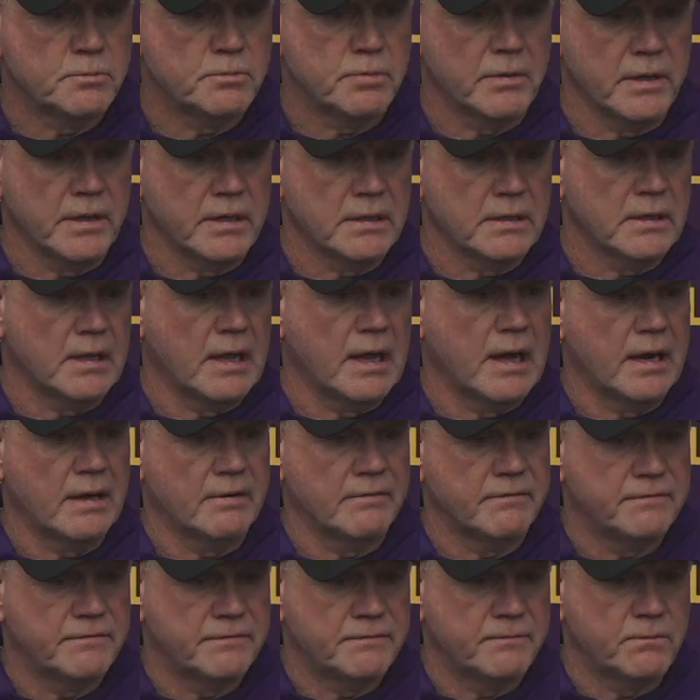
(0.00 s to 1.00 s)
played a lot
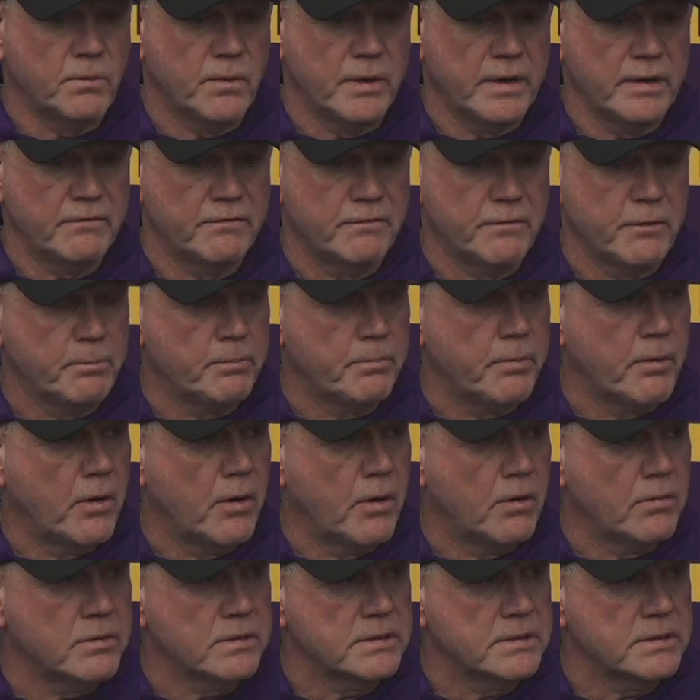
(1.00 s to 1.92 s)
of winning football.